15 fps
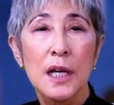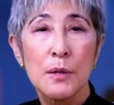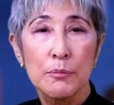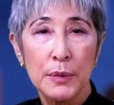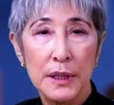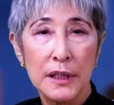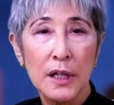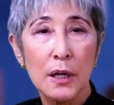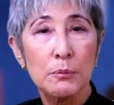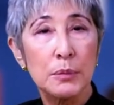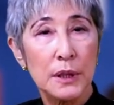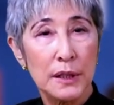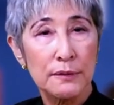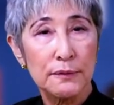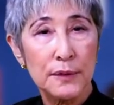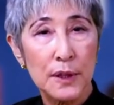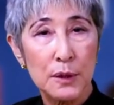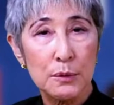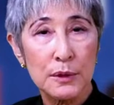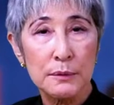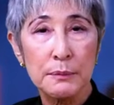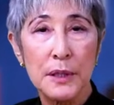Penile blood flow
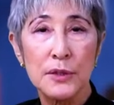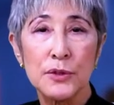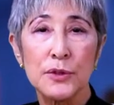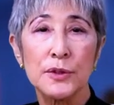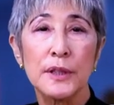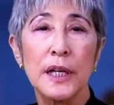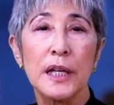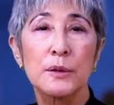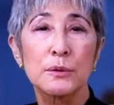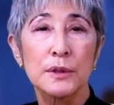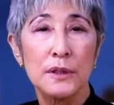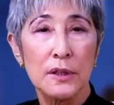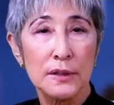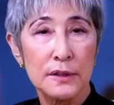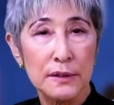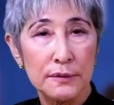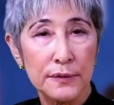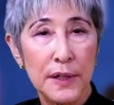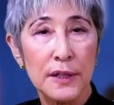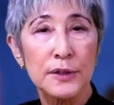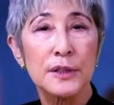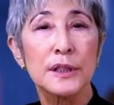was measured and was also
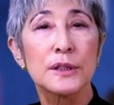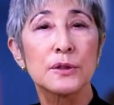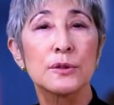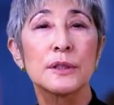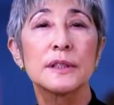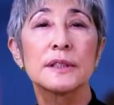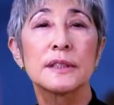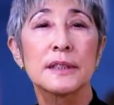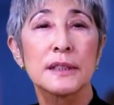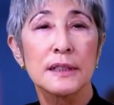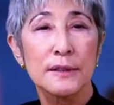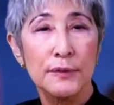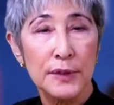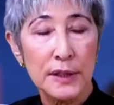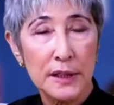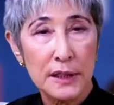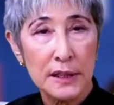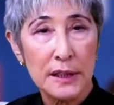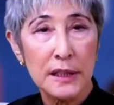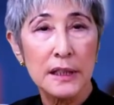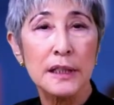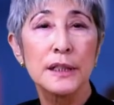found to increase
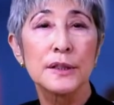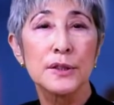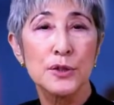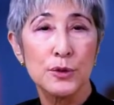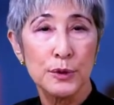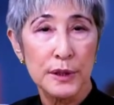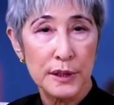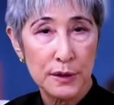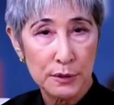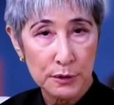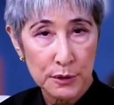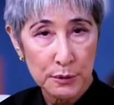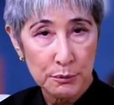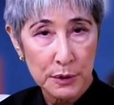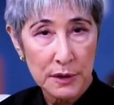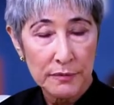significantly in the treated group.